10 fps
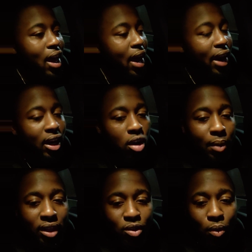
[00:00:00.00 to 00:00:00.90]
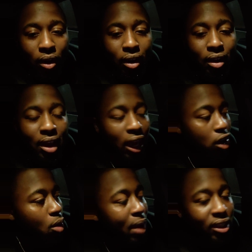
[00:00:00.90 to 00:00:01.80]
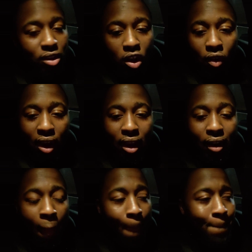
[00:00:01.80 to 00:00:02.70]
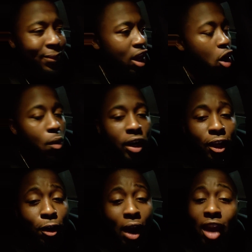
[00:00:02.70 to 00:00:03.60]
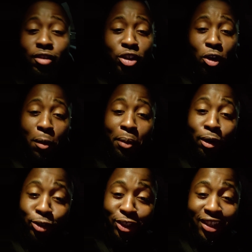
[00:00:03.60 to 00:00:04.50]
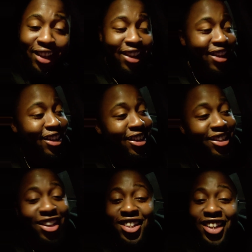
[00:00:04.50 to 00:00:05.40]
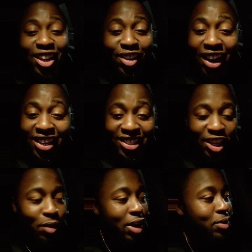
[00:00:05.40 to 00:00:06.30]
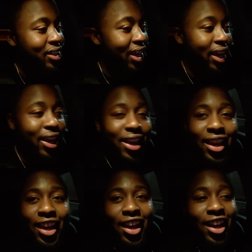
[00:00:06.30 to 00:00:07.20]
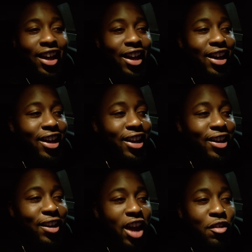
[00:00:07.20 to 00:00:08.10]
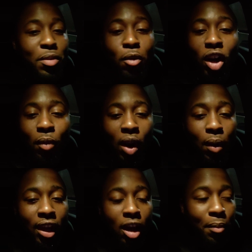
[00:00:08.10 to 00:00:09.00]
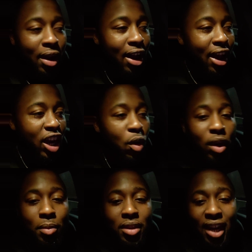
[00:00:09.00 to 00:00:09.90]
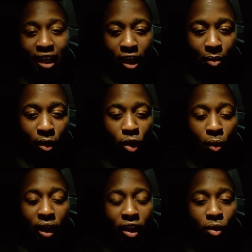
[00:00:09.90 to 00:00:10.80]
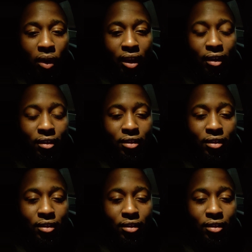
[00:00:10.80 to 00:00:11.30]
I gotta go back to work, I gotta go back to the grind, I don't want to go. I even saw a post the other day on IG where it was like, every morning when I wake up, I quit, but then I get up and go to work anyway.